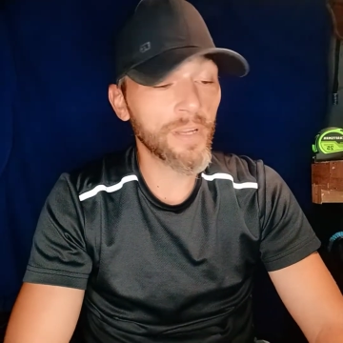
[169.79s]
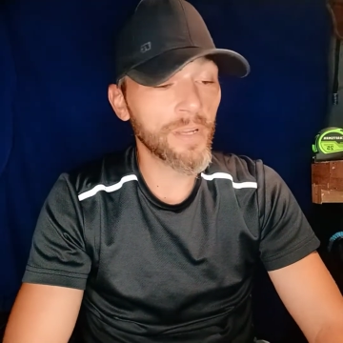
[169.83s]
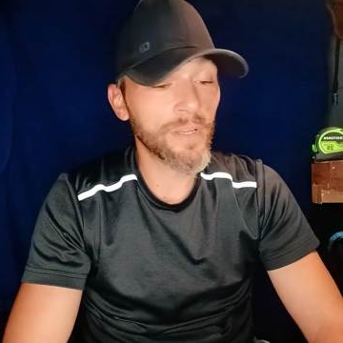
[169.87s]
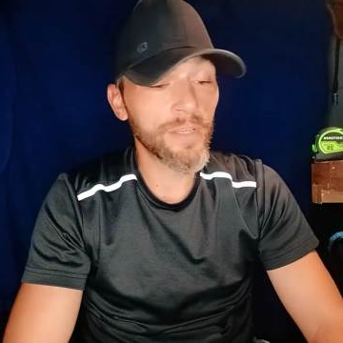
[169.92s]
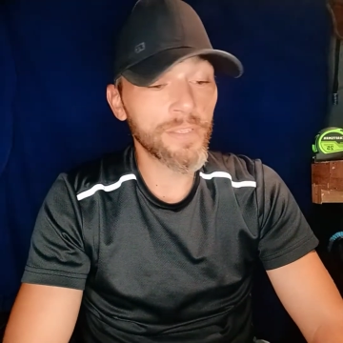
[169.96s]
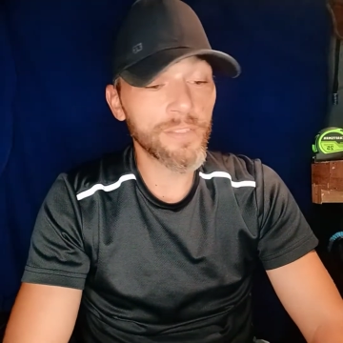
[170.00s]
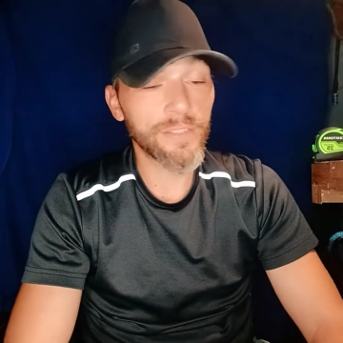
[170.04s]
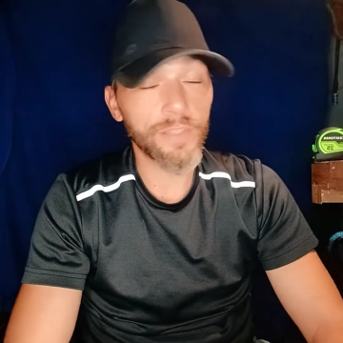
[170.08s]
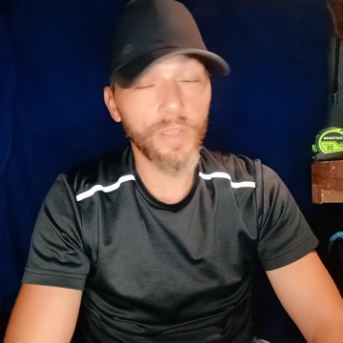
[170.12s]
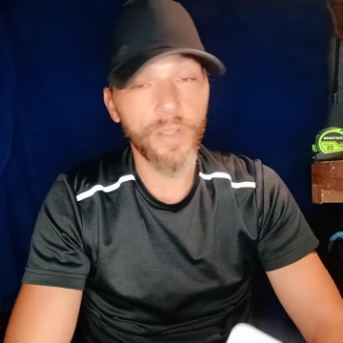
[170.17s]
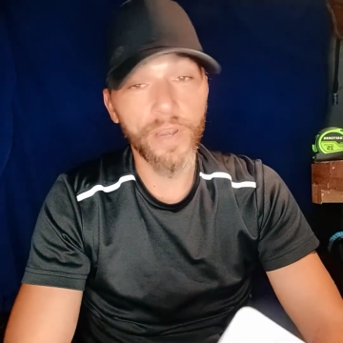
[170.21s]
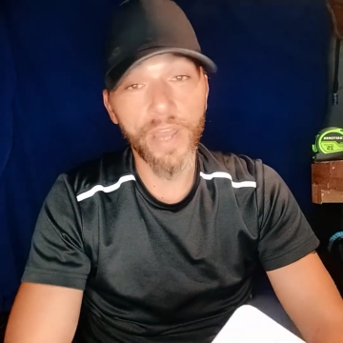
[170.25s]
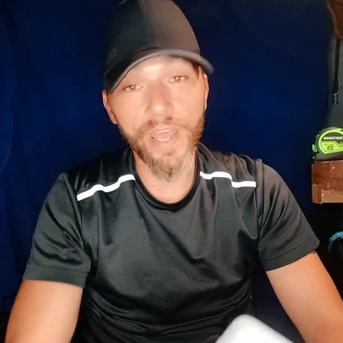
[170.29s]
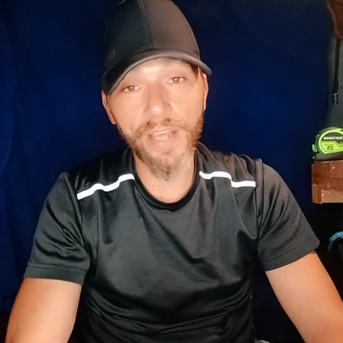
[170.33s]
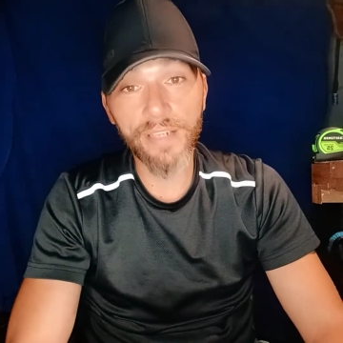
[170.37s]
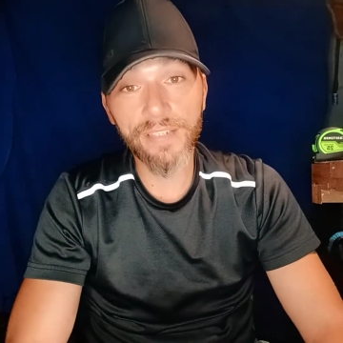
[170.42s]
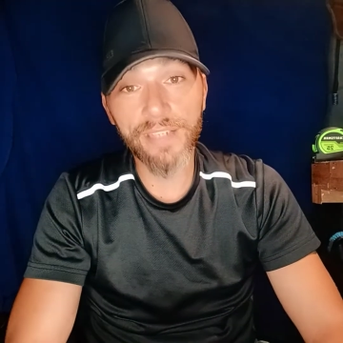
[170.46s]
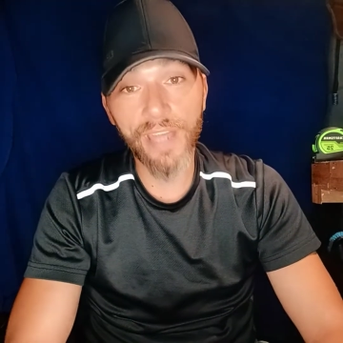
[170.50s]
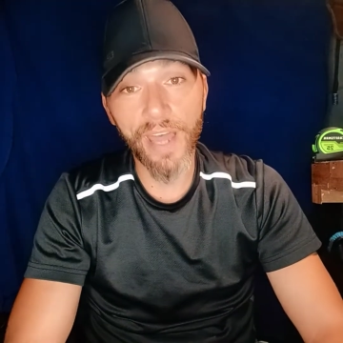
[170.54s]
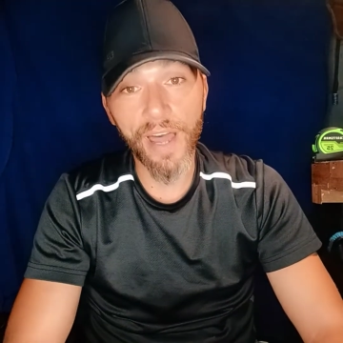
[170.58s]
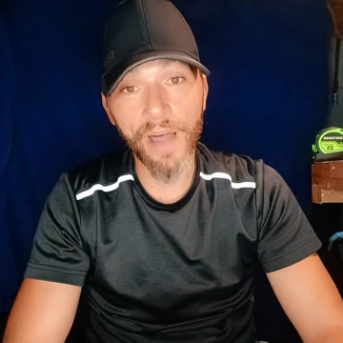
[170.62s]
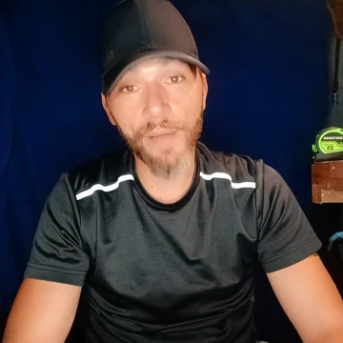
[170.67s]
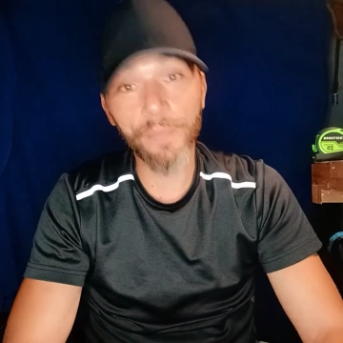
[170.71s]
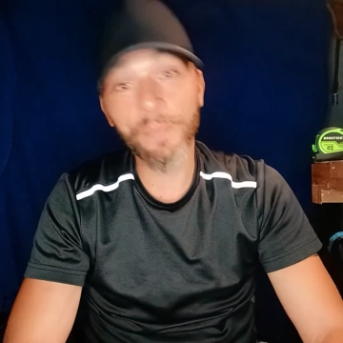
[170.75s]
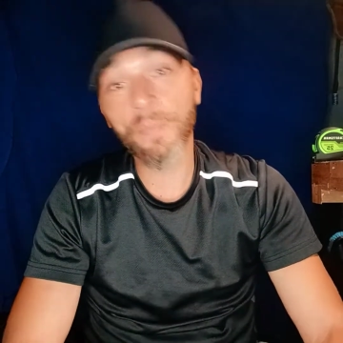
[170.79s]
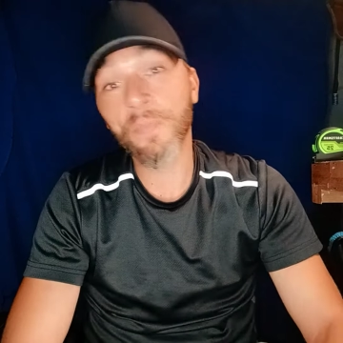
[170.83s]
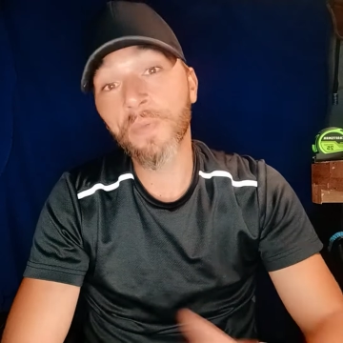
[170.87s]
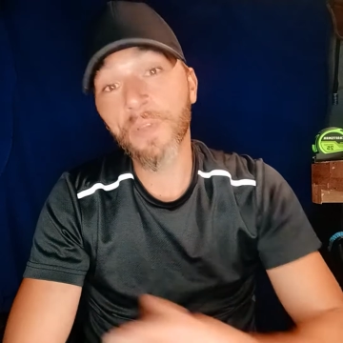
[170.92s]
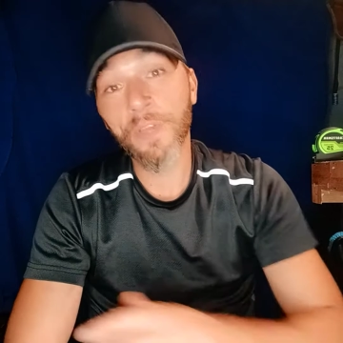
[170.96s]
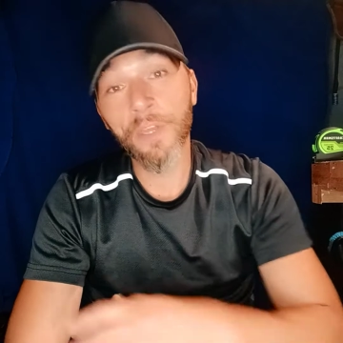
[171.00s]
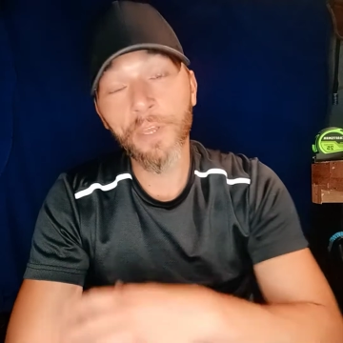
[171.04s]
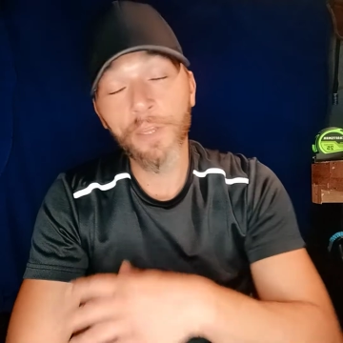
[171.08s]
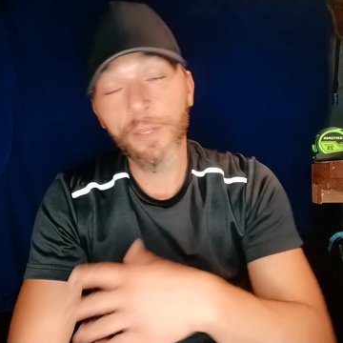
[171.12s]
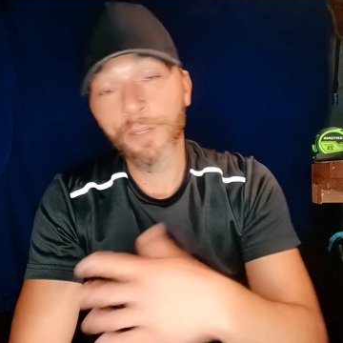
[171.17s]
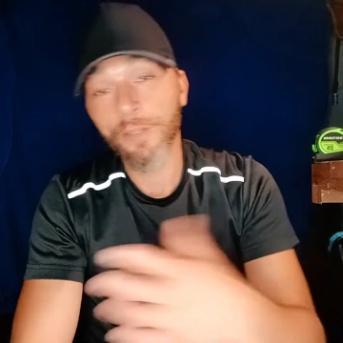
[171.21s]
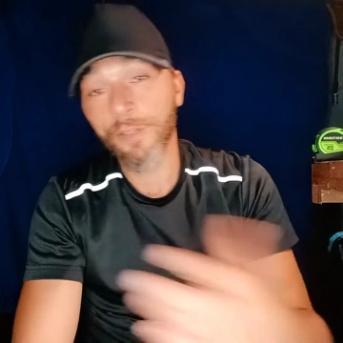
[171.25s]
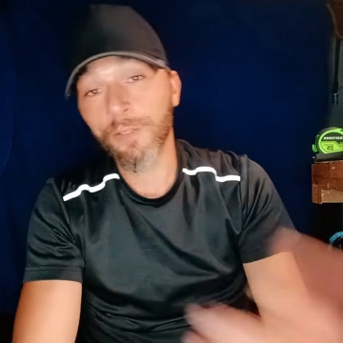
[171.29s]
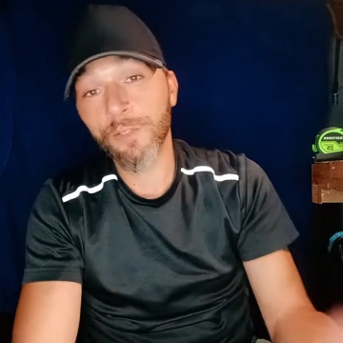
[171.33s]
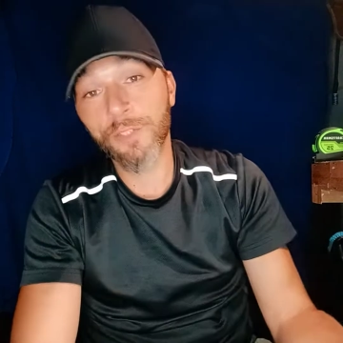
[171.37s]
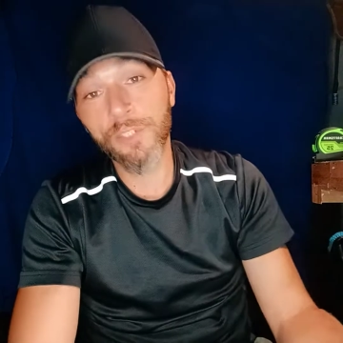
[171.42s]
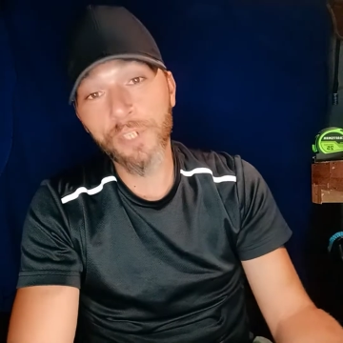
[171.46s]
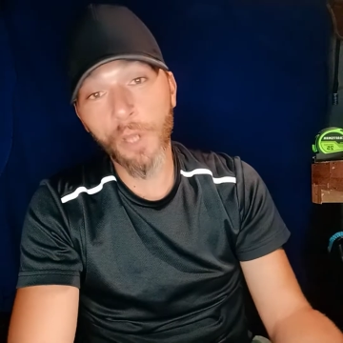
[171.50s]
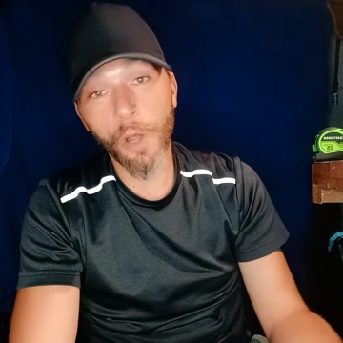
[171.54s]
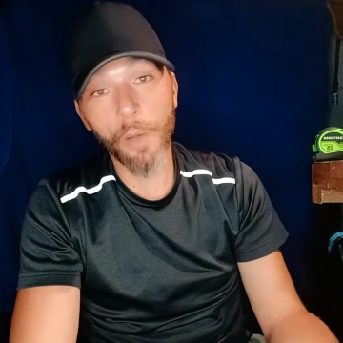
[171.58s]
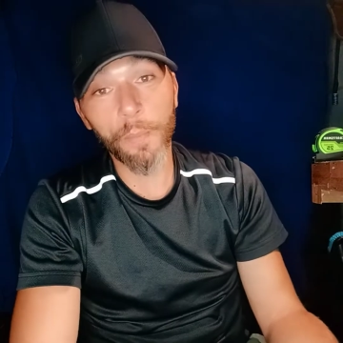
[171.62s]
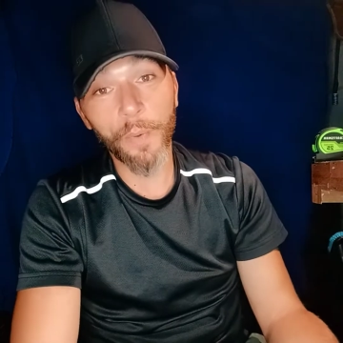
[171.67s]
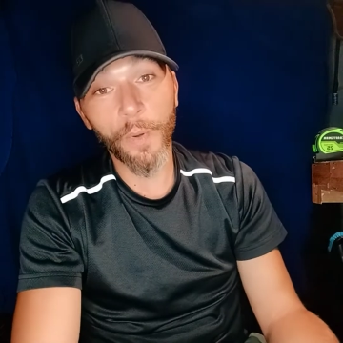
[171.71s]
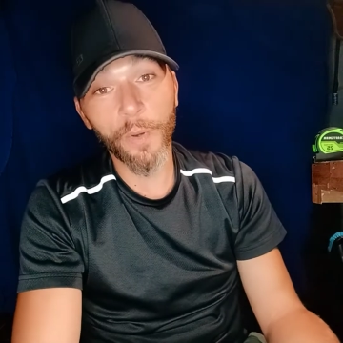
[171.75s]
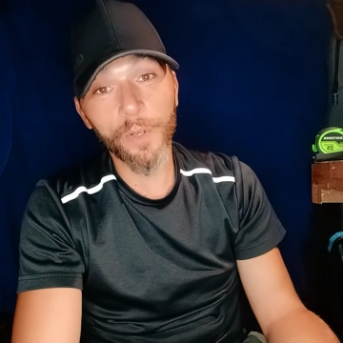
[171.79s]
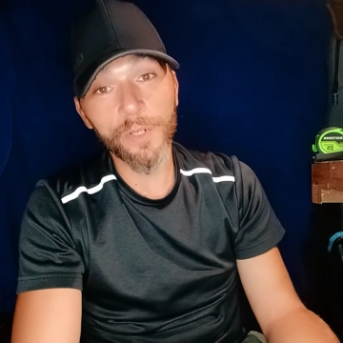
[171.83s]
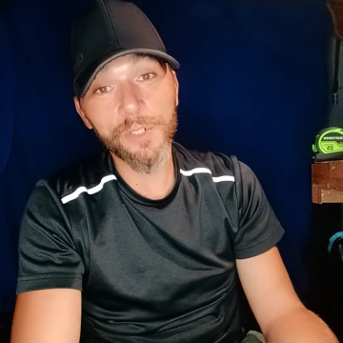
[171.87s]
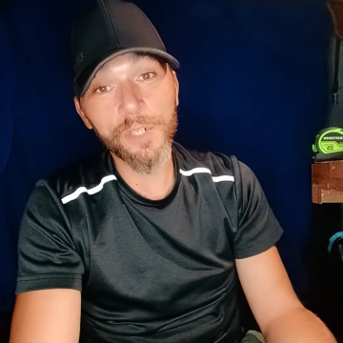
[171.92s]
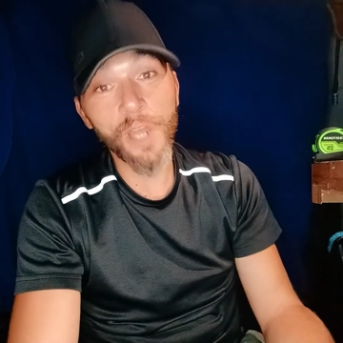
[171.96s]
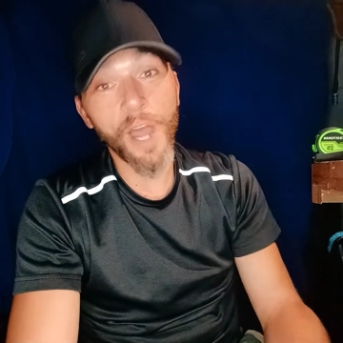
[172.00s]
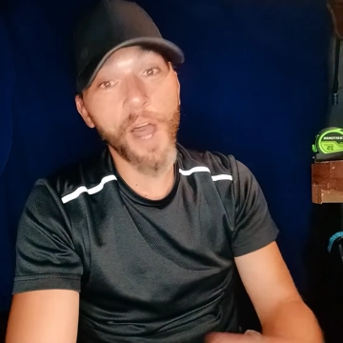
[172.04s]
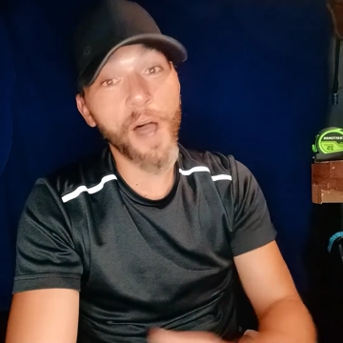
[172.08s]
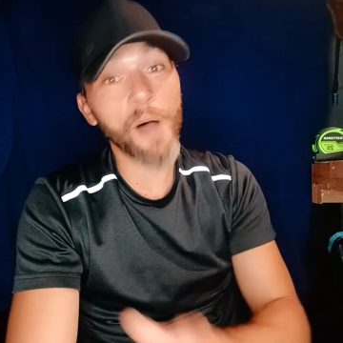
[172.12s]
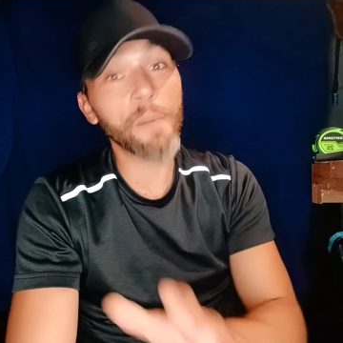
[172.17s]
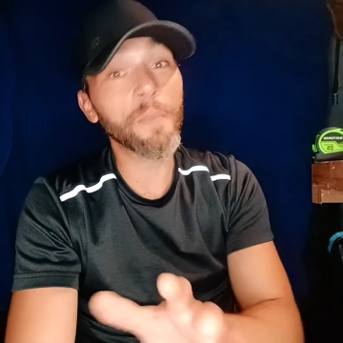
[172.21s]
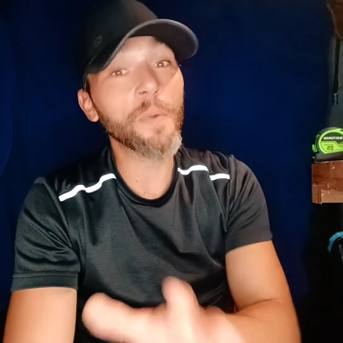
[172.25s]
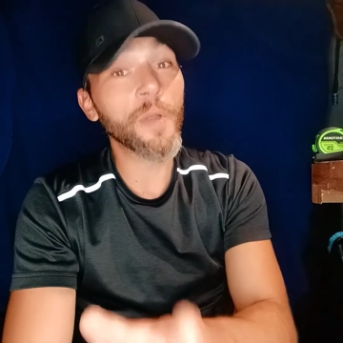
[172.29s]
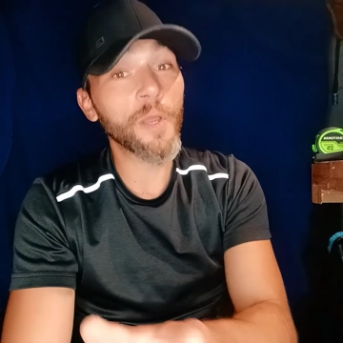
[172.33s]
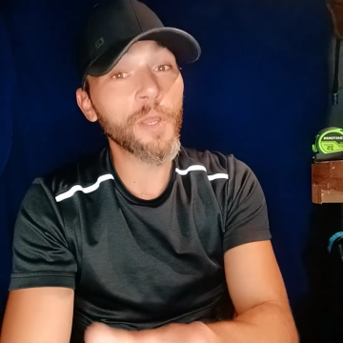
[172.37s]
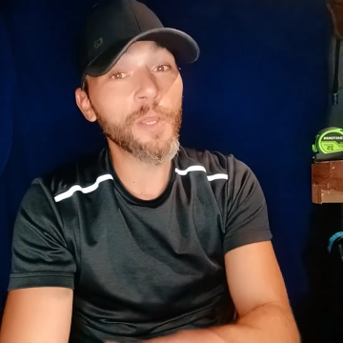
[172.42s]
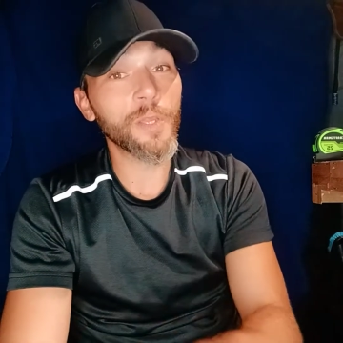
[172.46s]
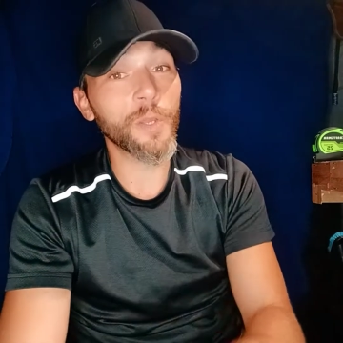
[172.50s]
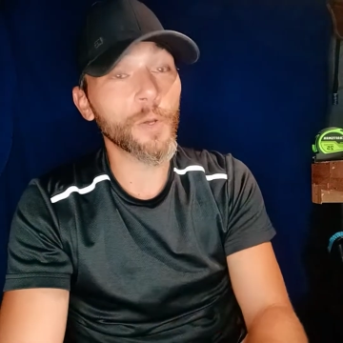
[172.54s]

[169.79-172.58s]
So the next time you show up on a job, you'll